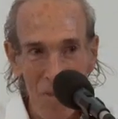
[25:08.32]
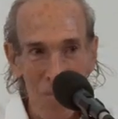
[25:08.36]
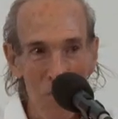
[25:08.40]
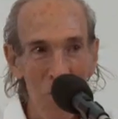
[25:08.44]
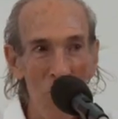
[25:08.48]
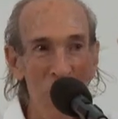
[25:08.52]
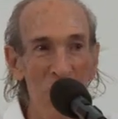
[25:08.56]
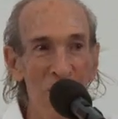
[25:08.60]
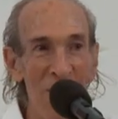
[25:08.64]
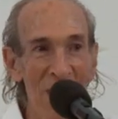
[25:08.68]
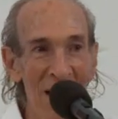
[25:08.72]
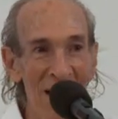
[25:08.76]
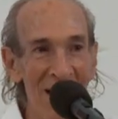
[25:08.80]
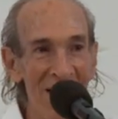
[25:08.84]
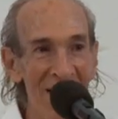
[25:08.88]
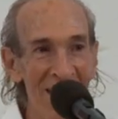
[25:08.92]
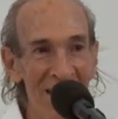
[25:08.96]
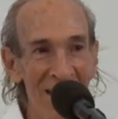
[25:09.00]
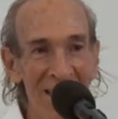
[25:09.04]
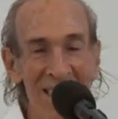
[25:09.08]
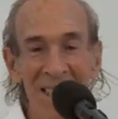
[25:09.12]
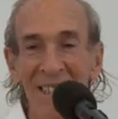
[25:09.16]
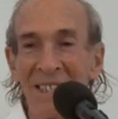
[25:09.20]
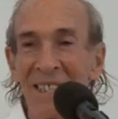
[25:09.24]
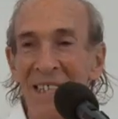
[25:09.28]

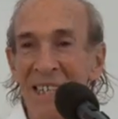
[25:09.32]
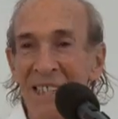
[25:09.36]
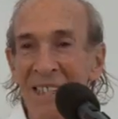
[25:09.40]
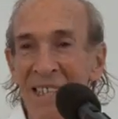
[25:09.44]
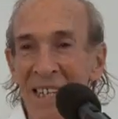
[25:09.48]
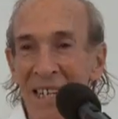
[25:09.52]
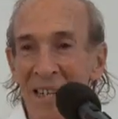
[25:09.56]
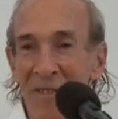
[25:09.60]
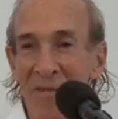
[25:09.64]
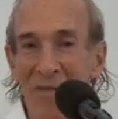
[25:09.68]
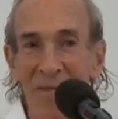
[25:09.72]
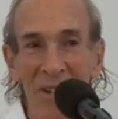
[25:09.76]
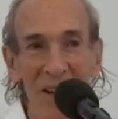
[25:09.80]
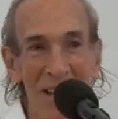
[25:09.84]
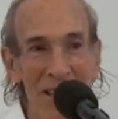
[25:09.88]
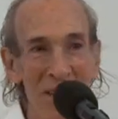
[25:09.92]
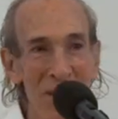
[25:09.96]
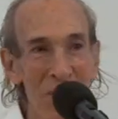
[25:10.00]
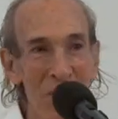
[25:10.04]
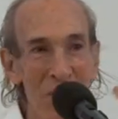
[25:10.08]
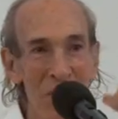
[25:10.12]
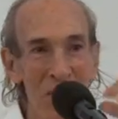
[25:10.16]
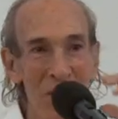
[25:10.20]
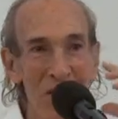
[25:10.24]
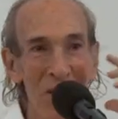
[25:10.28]
bouleversé, as they say in
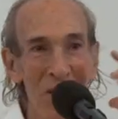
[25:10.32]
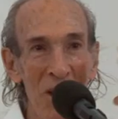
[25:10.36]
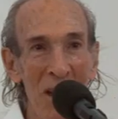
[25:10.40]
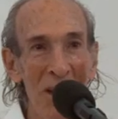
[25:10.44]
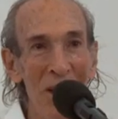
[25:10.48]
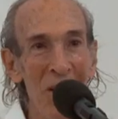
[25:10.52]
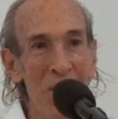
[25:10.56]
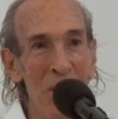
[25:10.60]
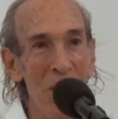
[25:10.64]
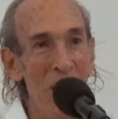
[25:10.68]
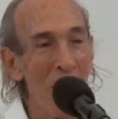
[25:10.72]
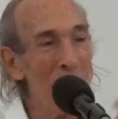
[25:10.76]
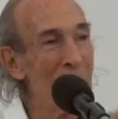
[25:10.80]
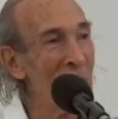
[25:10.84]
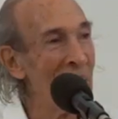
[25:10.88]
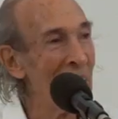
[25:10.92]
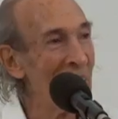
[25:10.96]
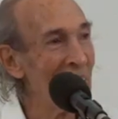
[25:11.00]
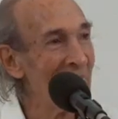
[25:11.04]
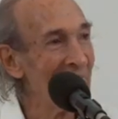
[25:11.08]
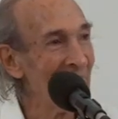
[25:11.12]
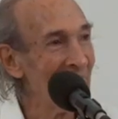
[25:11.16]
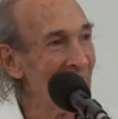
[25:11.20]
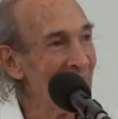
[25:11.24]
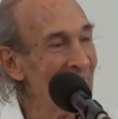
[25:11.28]
French, which shake you up a
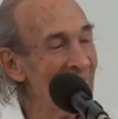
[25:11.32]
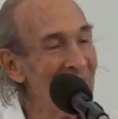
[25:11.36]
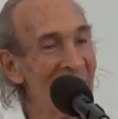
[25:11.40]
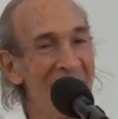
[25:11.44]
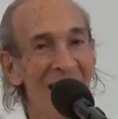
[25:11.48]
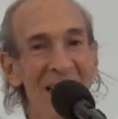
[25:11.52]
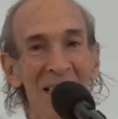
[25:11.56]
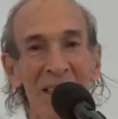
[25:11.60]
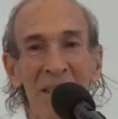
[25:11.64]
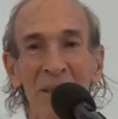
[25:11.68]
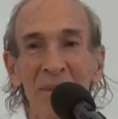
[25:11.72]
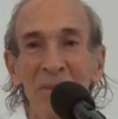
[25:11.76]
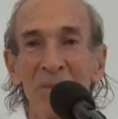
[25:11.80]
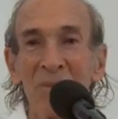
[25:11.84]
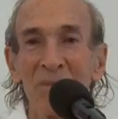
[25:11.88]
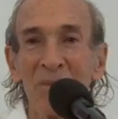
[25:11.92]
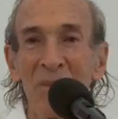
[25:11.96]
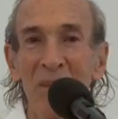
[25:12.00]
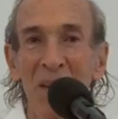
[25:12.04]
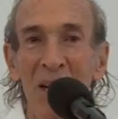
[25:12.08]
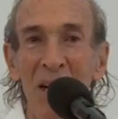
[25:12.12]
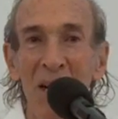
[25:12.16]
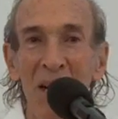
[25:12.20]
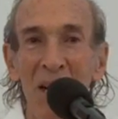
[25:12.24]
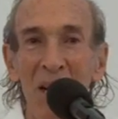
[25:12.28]
little,
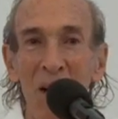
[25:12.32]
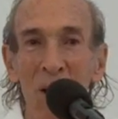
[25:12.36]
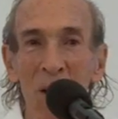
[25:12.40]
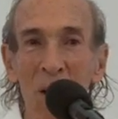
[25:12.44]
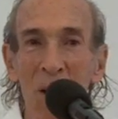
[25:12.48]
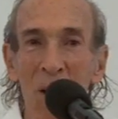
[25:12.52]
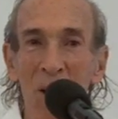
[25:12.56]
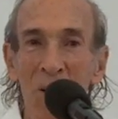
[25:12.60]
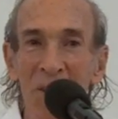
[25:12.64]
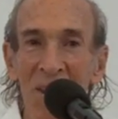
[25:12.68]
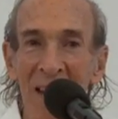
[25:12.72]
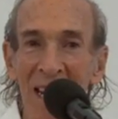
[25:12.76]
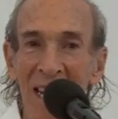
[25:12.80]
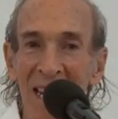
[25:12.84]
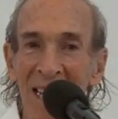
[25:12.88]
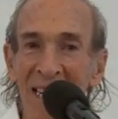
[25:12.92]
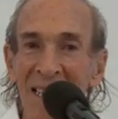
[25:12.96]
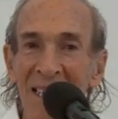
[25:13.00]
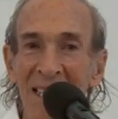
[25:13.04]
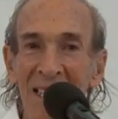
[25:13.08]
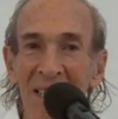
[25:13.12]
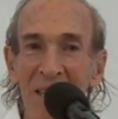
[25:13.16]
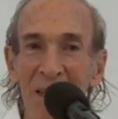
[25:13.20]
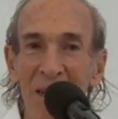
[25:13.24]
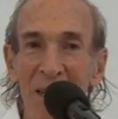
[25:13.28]
or
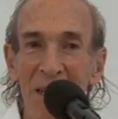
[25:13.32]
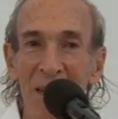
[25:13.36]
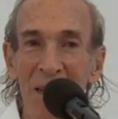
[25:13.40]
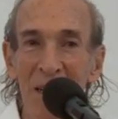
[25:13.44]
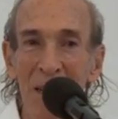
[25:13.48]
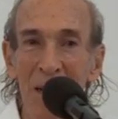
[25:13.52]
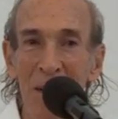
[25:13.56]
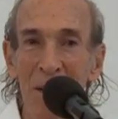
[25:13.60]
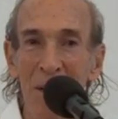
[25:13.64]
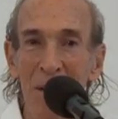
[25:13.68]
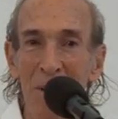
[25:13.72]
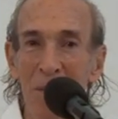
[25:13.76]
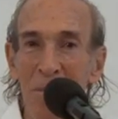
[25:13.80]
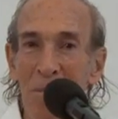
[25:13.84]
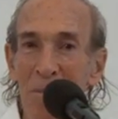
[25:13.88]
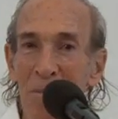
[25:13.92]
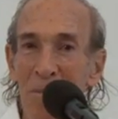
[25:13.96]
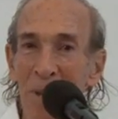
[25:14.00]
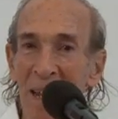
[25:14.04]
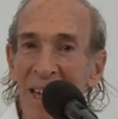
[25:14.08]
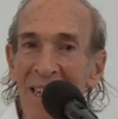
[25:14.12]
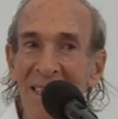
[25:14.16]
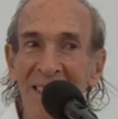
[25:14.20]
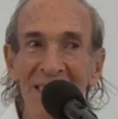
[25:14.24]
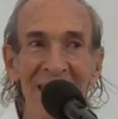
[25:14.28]
they
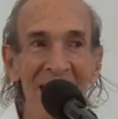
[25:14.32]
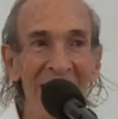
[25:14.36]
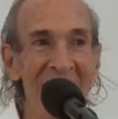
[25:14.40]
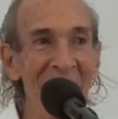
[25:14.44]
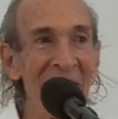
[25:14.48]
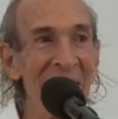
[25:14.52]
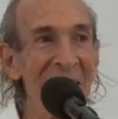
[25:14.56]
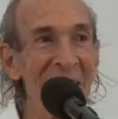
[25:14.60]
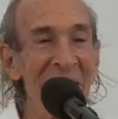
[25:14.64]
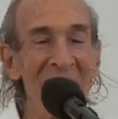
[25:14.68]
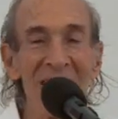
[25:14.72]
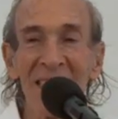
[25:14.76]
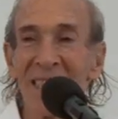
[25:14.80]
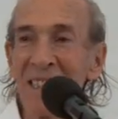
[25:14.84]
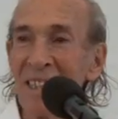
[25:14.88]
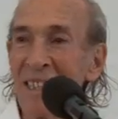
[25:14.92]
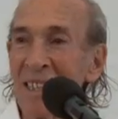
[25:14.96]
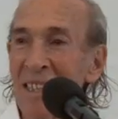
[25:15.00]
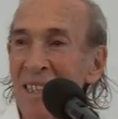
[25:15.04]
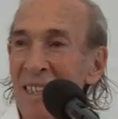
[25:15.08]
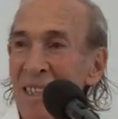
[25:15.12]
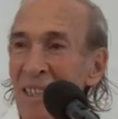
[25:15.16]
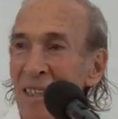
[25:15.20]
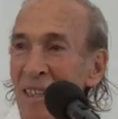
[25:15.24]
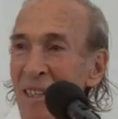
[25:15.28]
make things
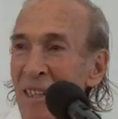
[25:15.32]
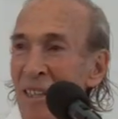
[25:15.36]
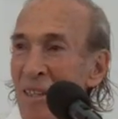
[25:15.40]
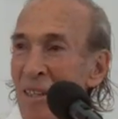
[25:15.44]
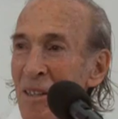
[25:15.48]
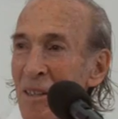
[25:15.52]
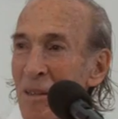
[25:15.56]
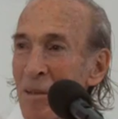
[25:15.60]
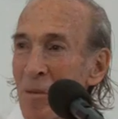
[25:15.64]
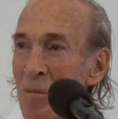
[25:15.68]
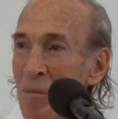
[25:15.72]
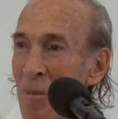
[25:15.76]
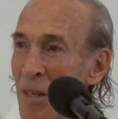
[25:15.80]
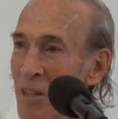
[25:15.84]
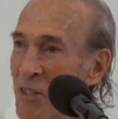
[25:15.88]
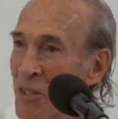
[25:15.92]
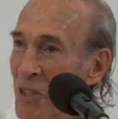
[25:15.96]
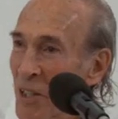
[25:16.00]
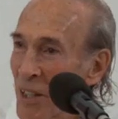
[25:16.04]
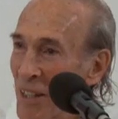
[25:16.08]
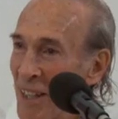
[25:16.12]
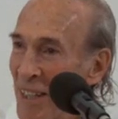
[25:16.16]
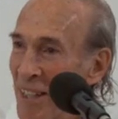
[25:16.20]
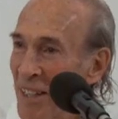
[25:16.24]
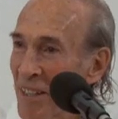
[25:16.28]

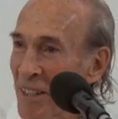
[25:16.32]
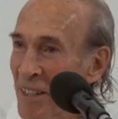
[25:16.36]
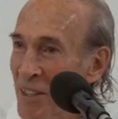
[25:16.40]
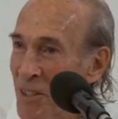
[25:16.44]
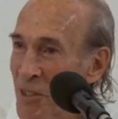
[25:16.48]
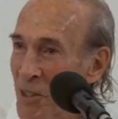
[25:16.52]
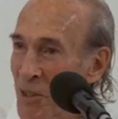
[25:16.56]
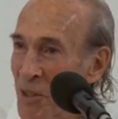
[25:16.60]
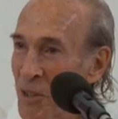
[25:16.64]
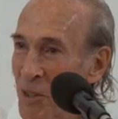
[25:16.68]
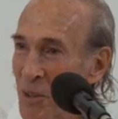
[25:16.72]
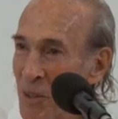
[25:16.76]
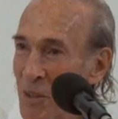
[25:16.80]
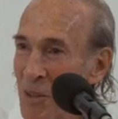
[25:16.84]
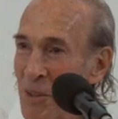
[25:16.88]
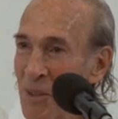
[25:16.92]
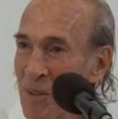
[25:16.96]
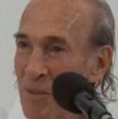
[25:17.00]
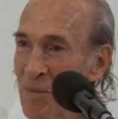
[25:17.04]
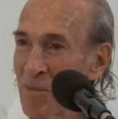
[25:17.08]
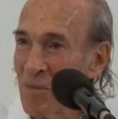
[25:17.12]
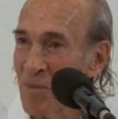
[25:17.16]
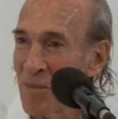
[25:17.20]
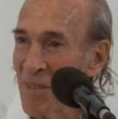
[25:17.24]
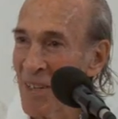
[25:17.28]
much clearer to you
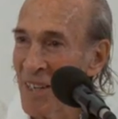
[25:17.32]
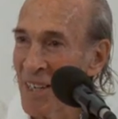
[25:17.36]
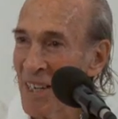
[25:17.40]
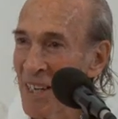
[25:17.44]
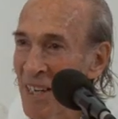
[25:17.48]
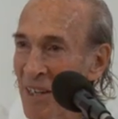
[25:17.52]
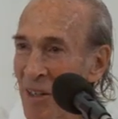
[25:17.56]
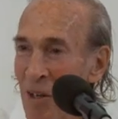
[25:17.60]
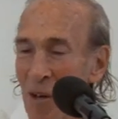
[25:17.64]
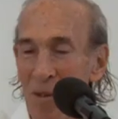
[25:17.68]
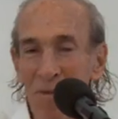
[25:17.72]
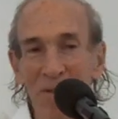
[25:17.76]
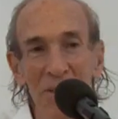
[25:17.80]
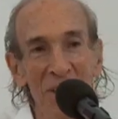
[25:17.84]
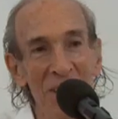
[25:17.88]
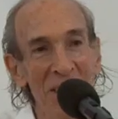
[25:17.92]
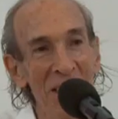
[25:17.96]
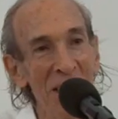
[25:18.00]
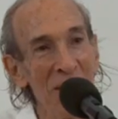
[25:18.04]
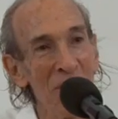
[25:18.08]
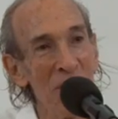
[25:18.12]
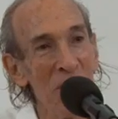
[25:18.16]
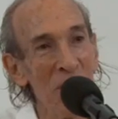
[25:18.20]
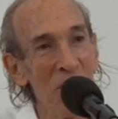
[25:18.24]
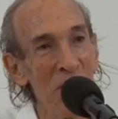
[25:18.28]
and often
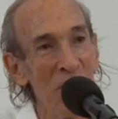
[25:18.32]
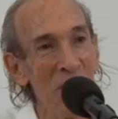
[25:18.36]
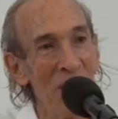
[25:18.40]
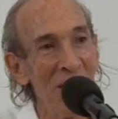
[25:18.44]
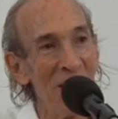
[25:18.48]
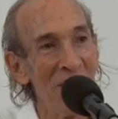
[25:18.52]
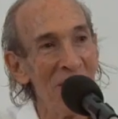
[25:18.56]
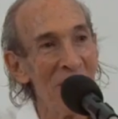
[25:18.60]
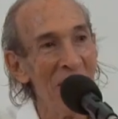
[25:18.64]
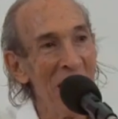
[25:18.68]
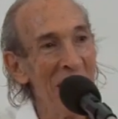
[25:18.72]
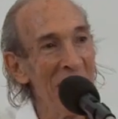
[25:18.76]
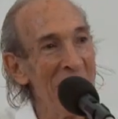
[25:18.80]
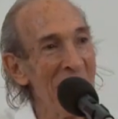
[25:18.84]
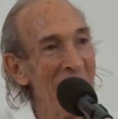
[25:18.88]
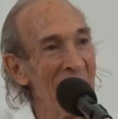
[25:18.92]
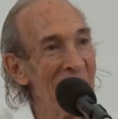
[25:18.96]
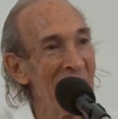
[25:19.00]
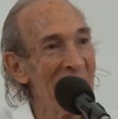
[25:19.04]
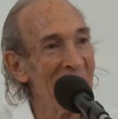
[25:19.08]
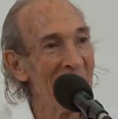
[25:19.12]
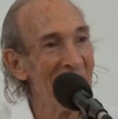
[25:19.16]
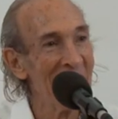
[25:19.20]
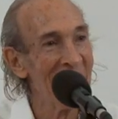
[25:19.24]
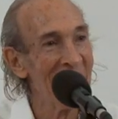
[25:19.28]
give you a very